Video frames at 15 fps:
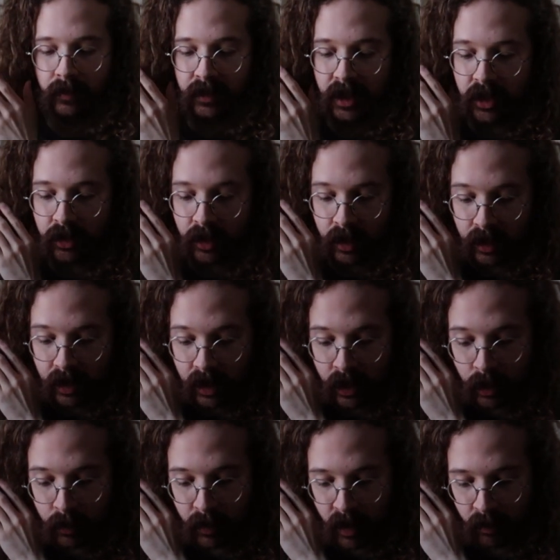These are a
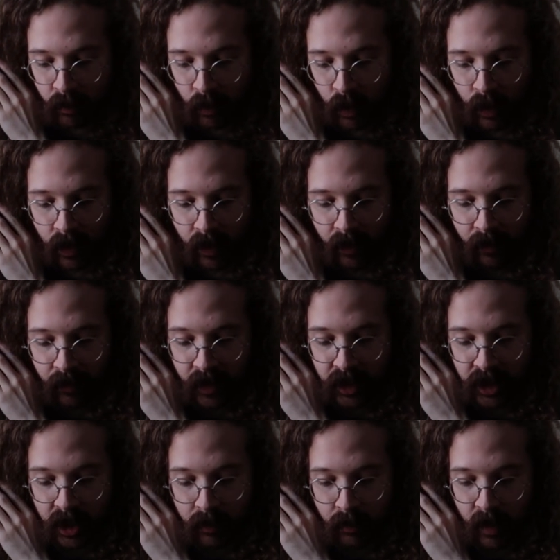little bit more
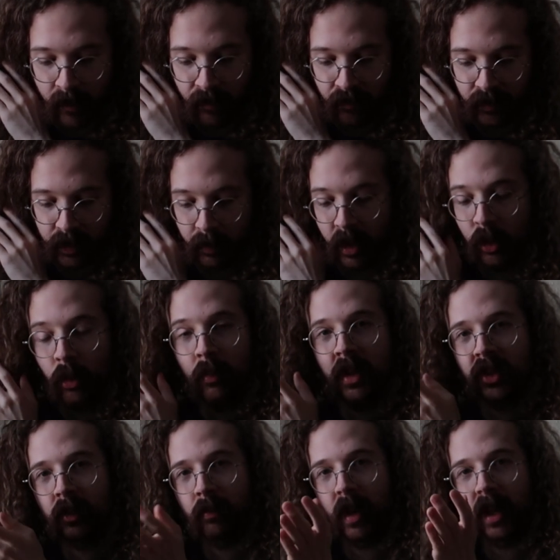fishy, but it's by no
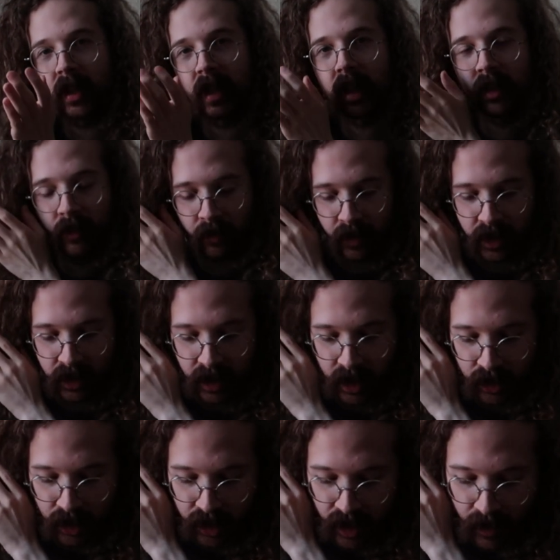means a bad kind of
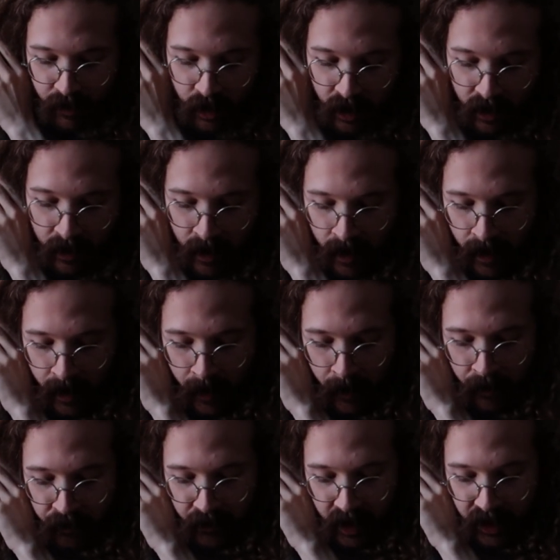fishy. It's just if you're
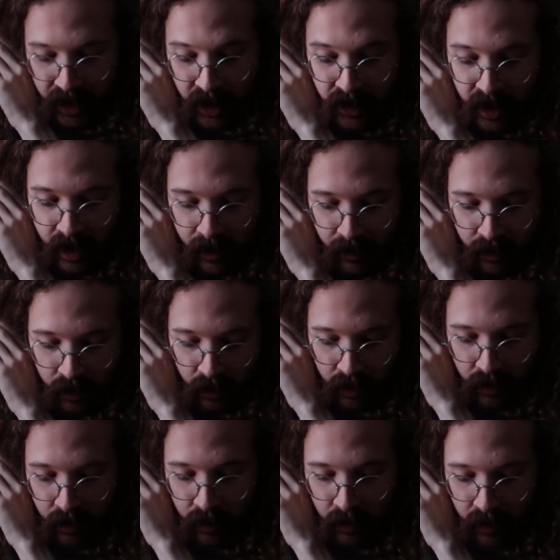sensitive
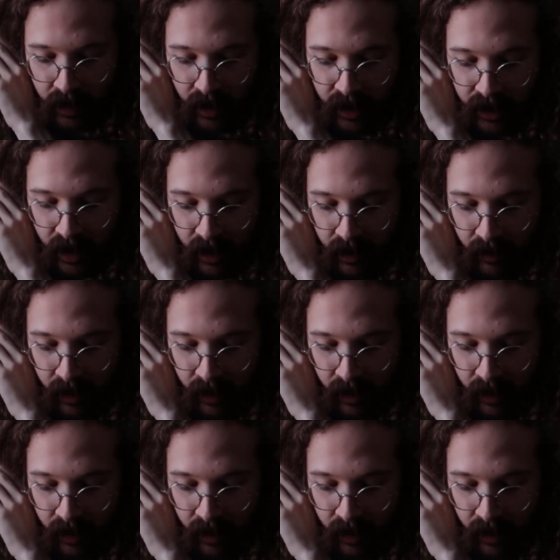to this kind